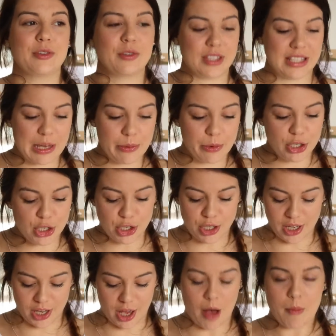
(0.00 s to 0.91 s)
See what you
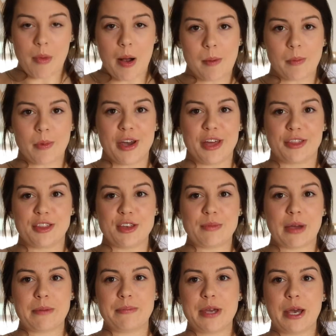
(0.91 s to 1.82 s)
could come up with. You
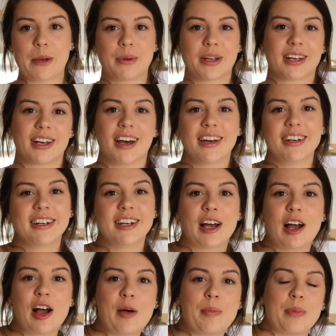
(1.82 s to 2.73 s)
might be able to cut it
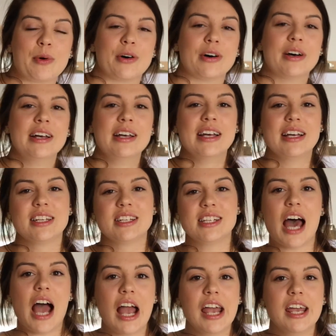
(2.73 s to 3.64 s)
up or
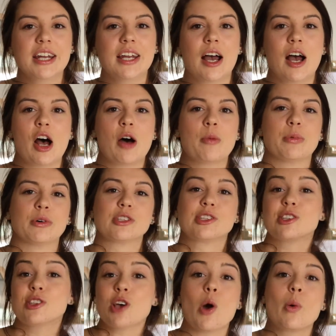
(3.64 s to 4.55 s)
tie it up or
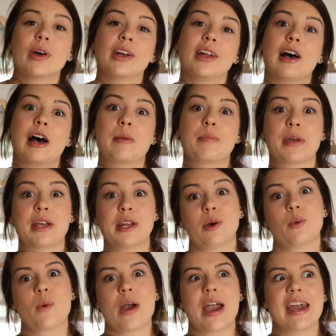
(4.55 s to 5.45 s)
sew it up in
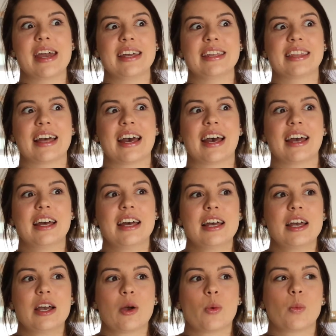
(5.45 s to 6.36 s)
a way that
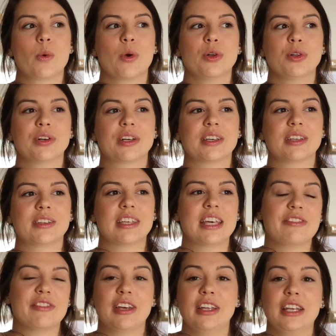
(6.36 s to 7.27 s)
will
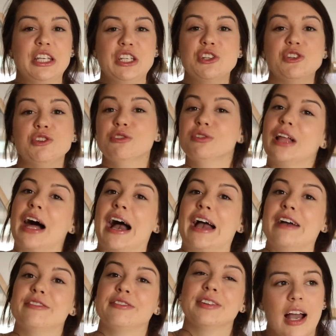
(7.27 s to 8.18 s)
give it new
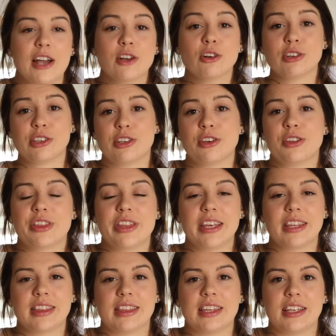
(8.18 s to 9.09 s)
life. I also
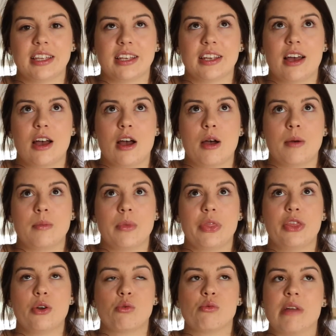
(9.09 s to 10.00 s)
think that
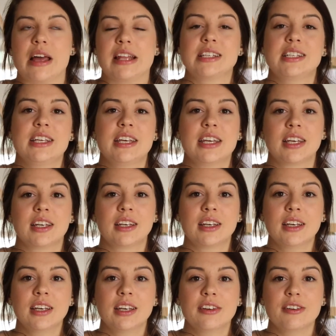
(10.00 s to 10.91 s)
the
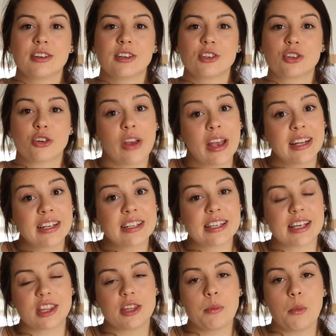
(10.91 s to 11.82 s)
renting
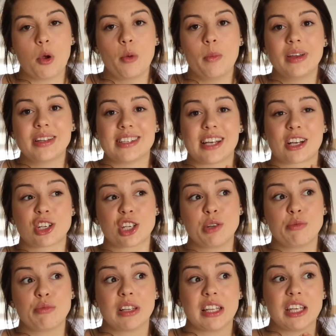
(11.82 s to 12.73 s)
trend at the moment is
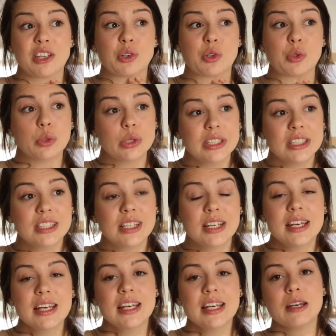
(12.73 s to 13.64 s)
actually really good
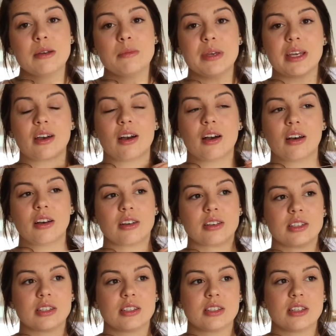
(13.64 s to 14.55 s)

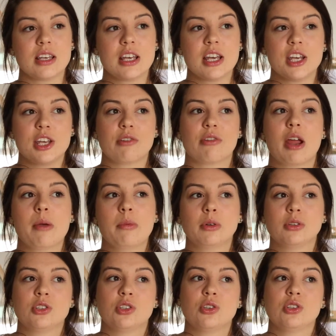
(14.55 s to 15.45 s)
because you're
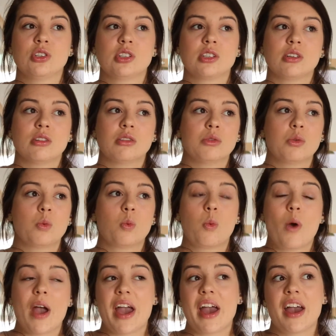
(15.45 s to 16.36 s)
able to still
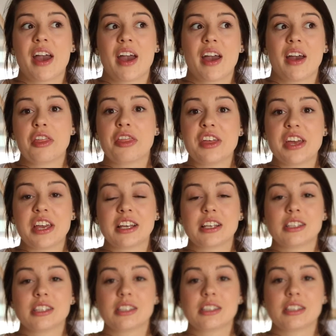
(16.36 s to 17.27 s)
wear
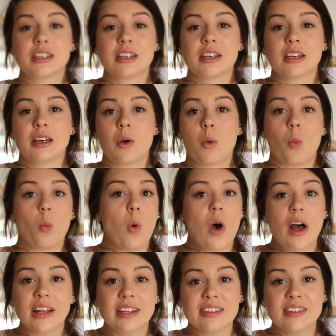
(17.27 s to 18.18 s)
things
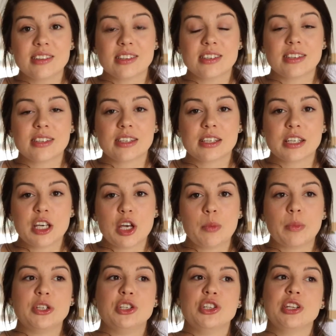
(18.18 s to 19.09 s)
once,
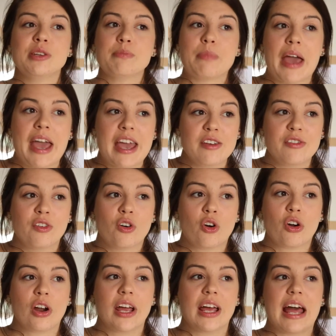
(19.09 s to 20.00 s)
but you didn't pay
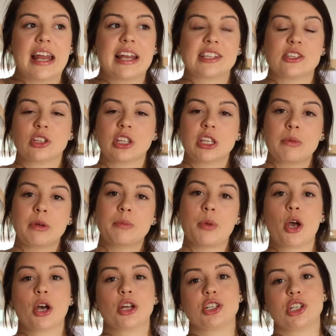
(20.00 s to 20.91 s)
for it and it's only been
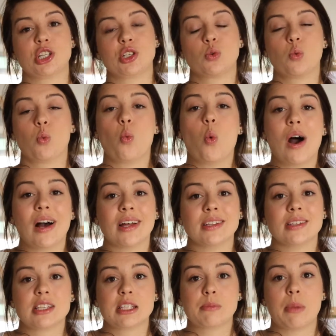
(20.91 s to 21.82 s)
purchased
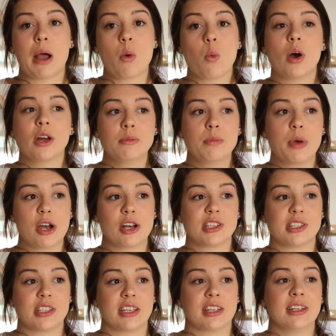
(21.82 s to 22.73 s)
once by one
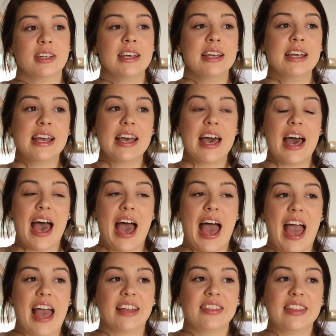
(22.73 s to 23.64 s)
person,
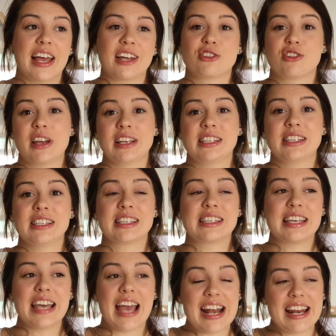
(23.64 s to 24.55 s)
and that dress is
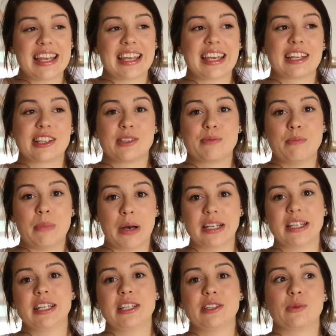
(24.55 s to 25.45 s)
getting its
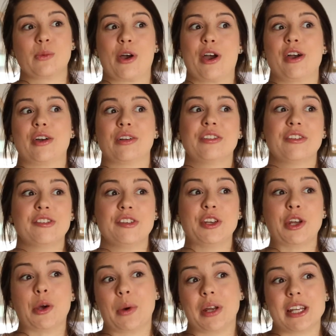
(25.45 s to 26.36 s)
money's worth, if
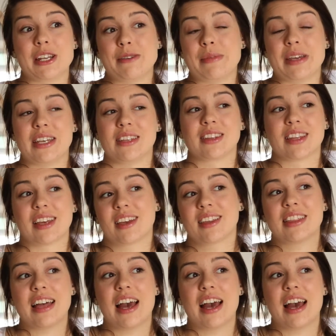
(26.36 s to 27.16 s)
you know what I mean. Like